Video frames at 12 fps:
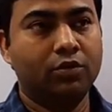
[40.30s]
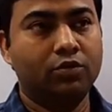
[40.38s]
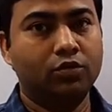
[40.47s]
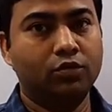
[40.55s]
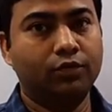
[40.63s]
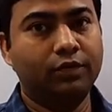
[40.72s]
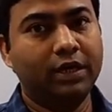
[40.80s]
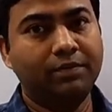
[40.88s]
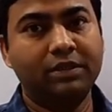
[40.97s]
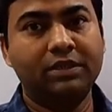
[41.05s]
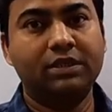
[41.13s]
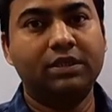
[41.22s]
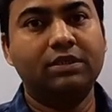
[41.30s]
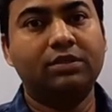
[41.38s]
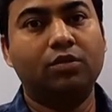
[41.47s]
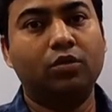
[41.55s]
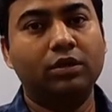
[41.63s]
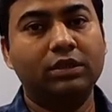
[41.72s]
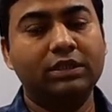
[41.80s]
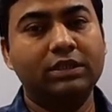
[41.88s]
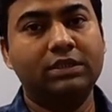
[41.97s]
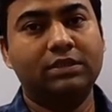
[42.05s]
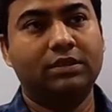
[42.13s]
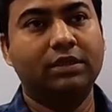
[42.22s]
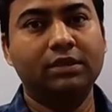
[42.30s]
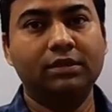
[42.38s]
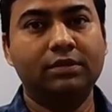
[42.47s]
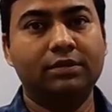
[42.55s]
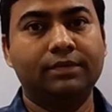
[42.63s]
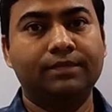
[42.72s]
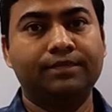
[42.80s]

So we have discussed all these things.